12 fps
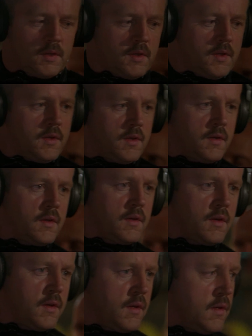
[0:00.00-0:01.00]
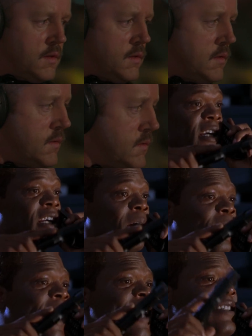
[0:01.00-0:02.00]
can't, all right? It
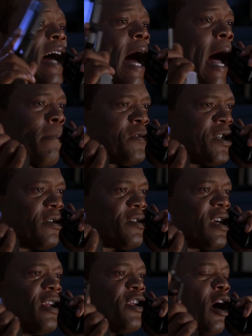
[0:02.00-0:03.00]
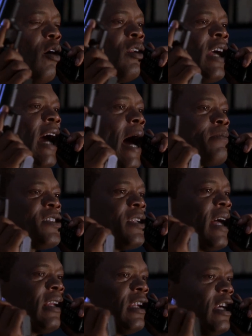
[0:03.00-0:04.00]
eliminates options. The only option
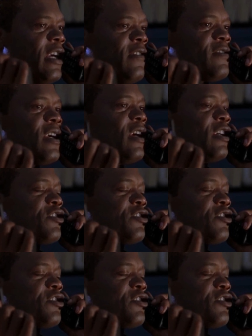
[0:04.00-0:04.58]
that leaves is to